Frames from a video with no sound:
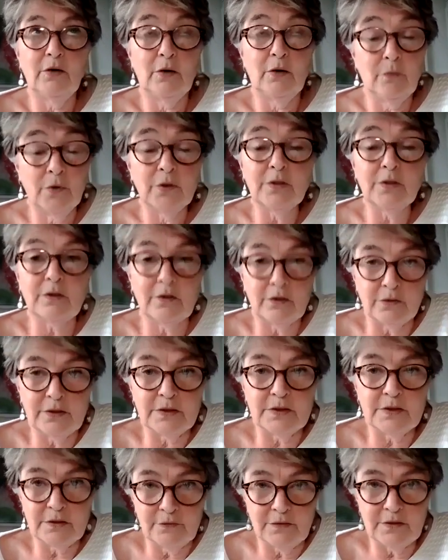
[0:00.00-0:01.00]
what
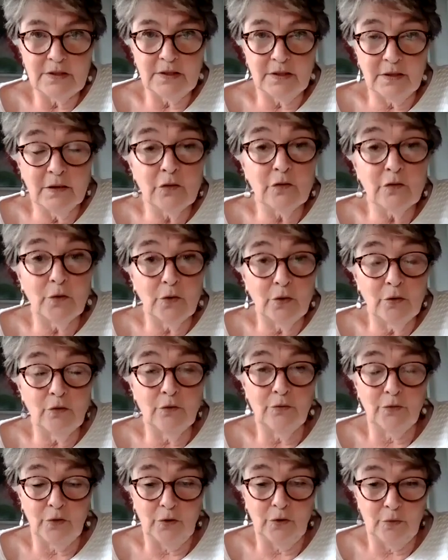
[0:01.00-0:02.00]
creativity is for you
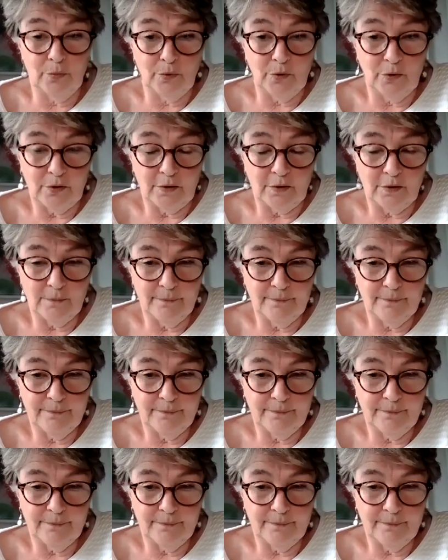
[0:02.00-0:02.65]
for your work.